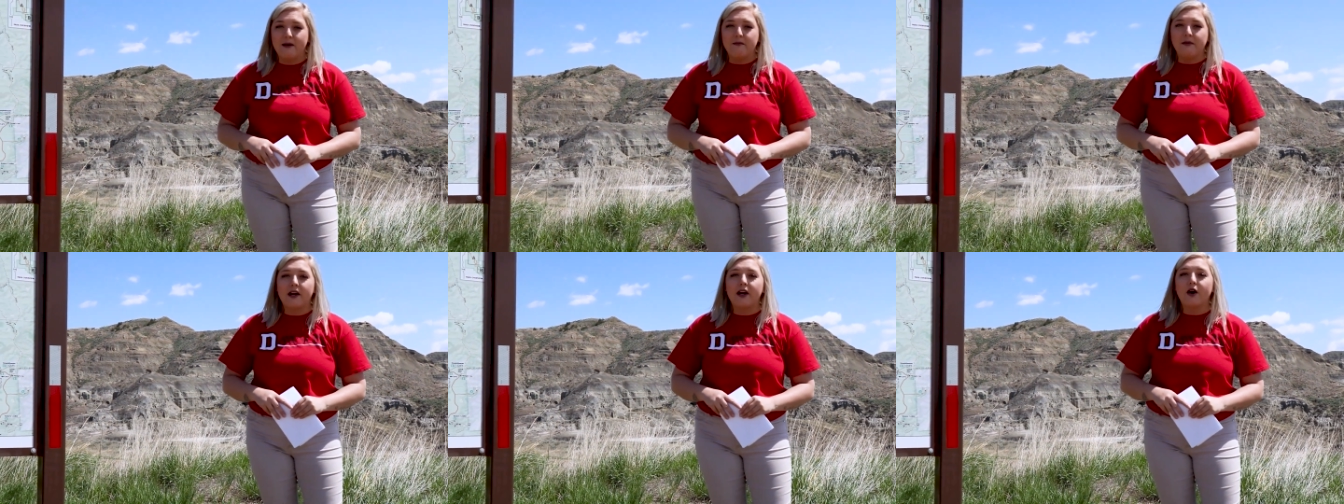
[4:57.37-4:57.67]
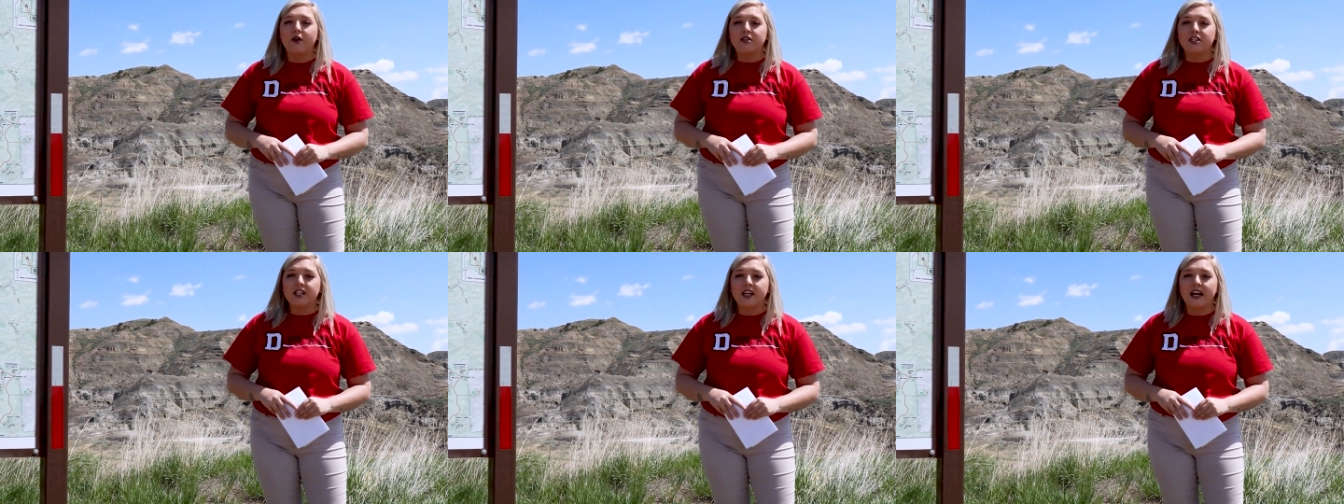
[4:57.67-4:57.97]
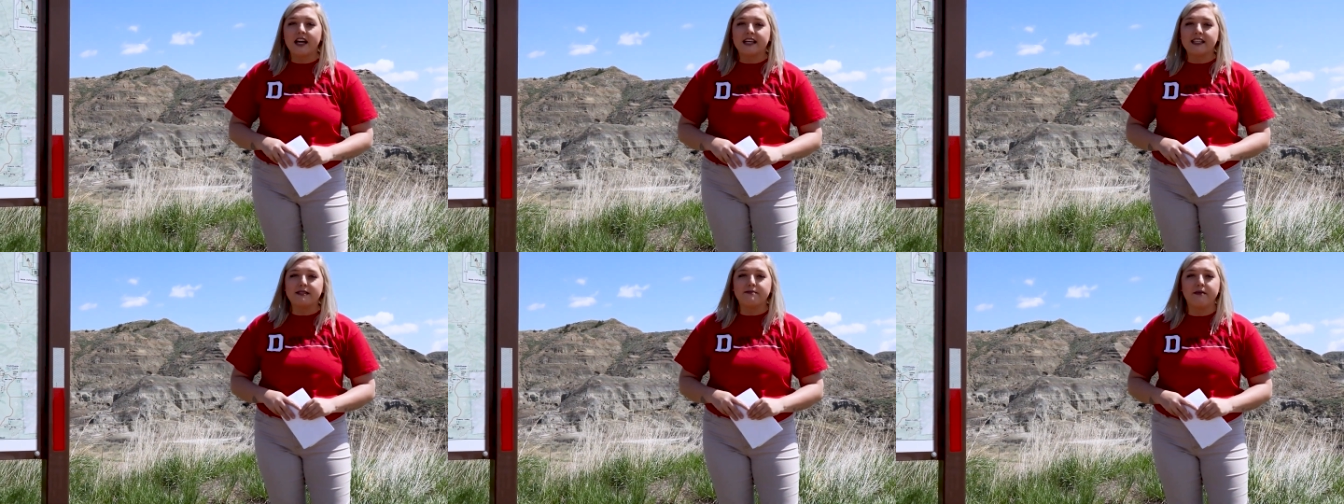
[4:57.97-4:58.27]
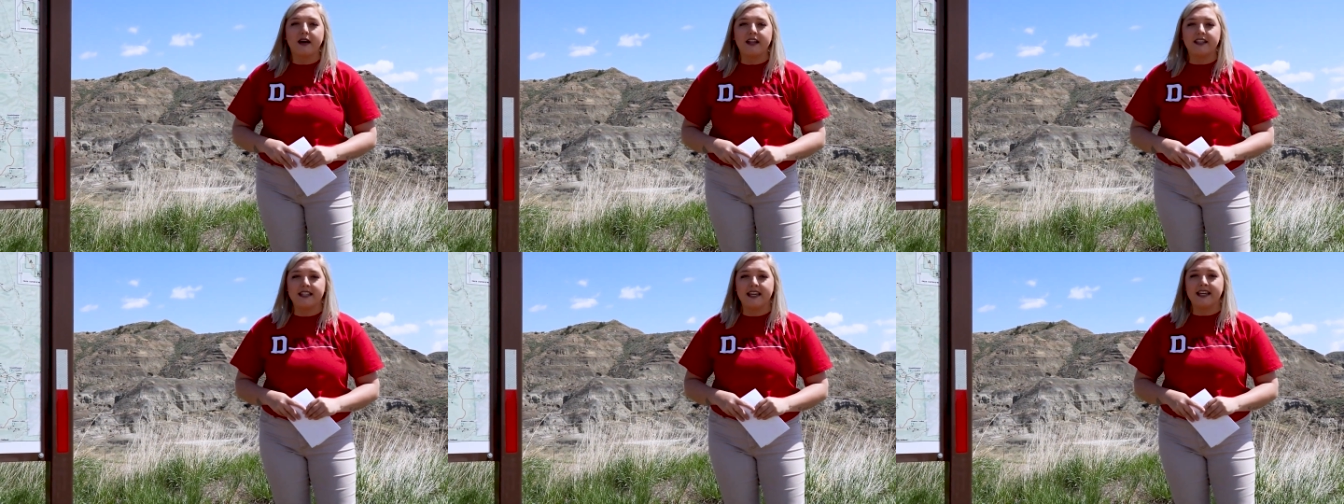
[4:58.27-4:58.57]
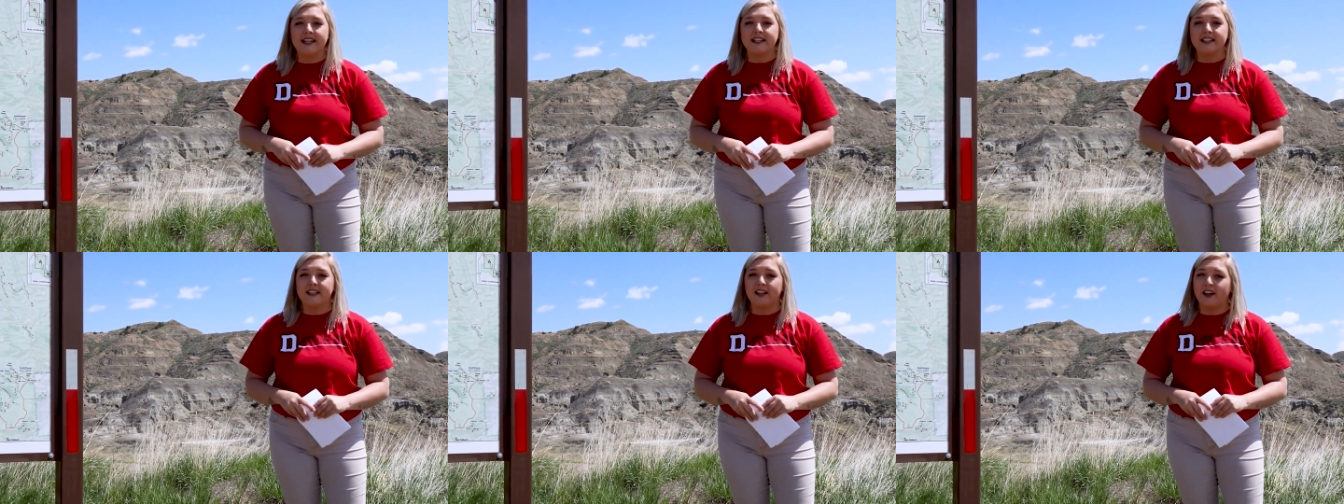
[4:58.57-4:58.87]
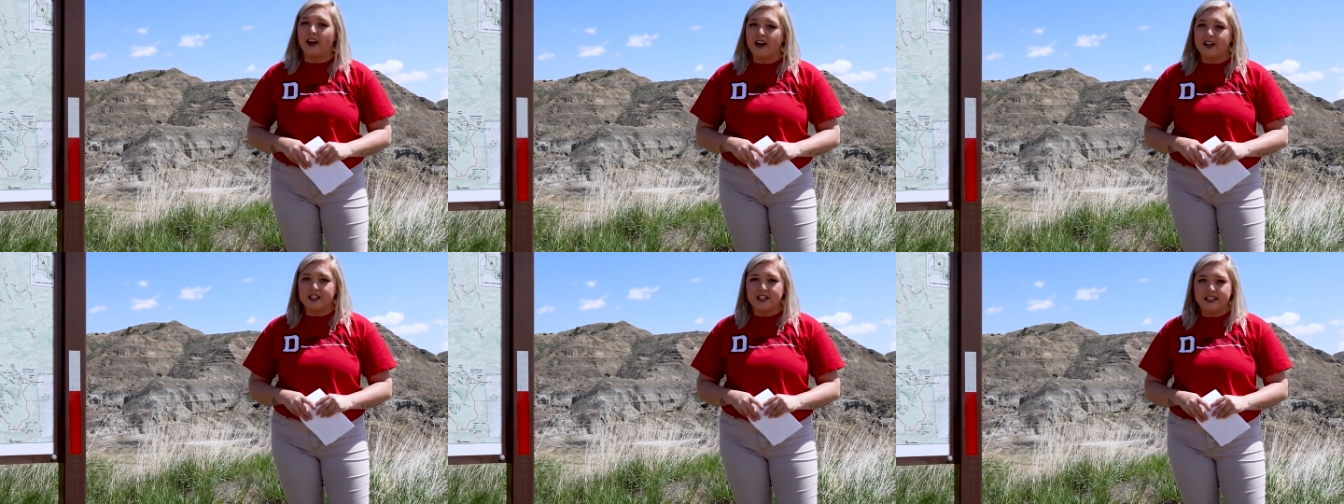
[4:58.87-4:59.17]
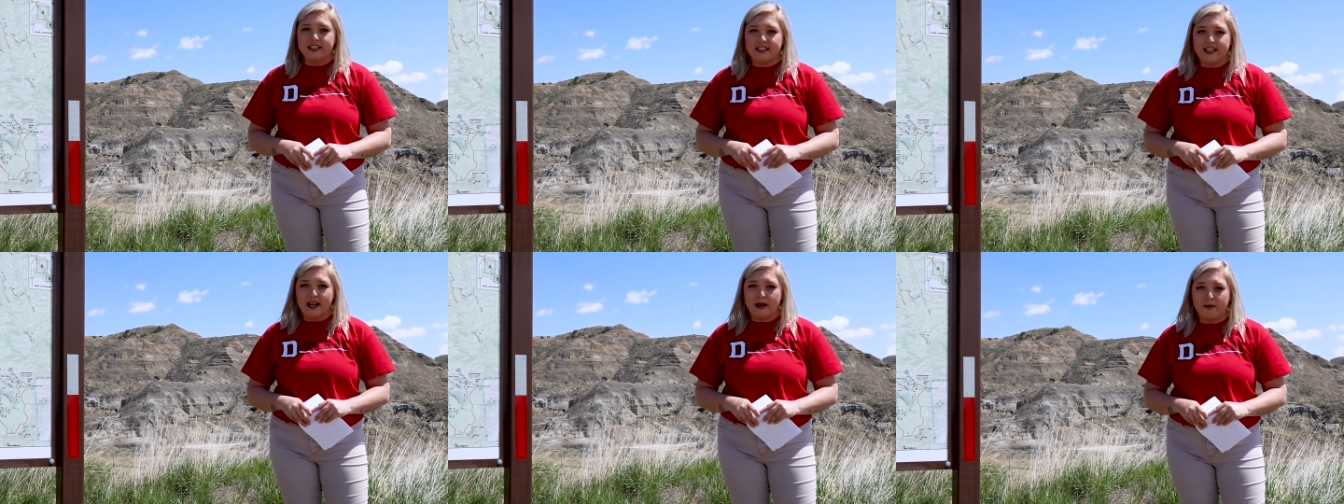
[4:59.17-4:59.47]
Makoshika is Montana's
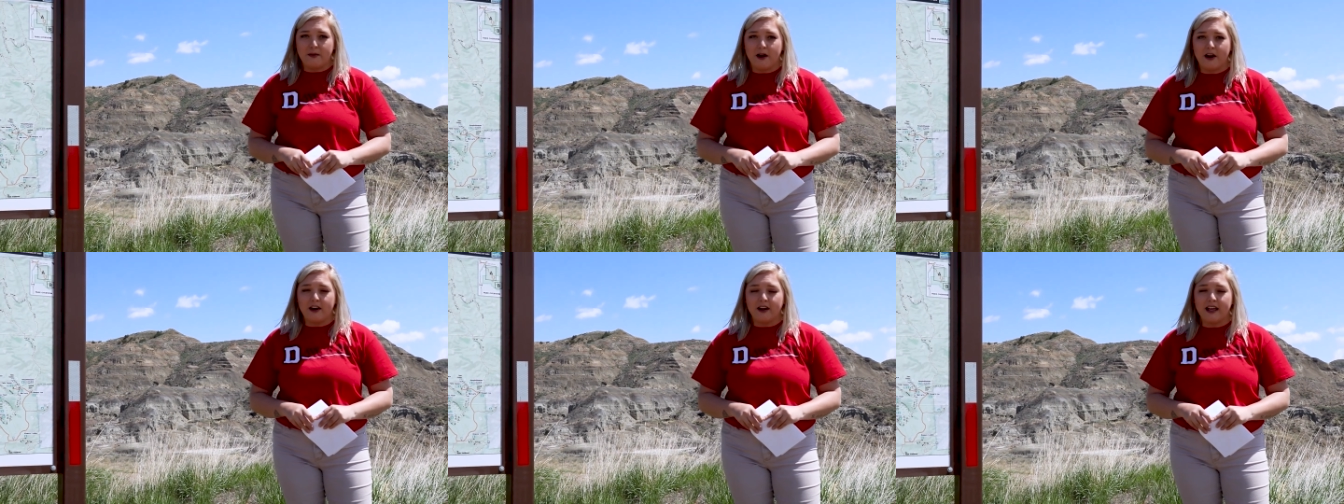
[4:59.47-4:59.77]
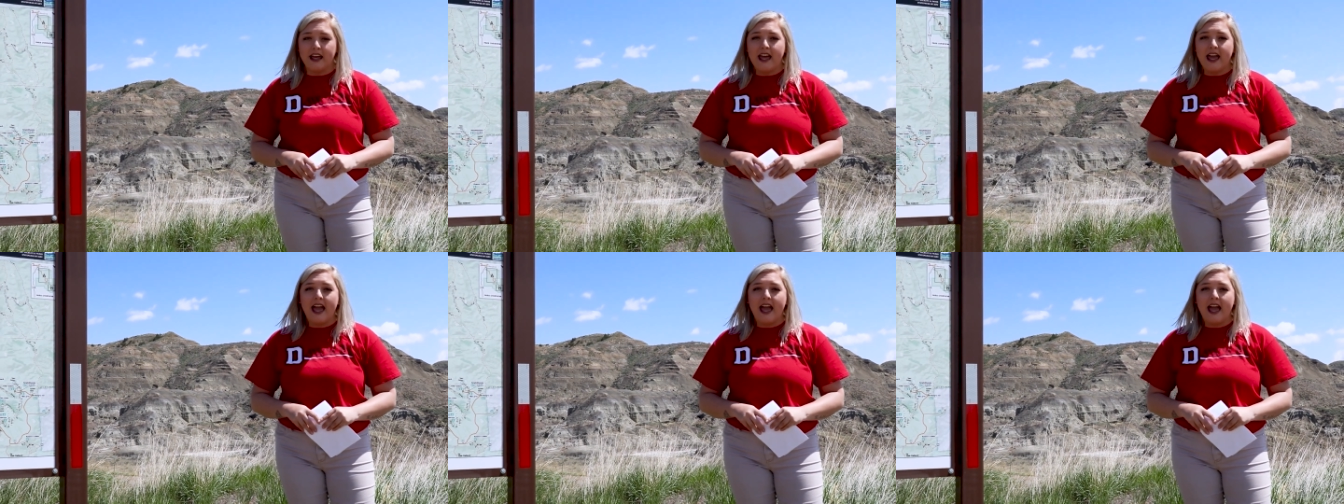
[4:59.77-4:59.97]
largest state park,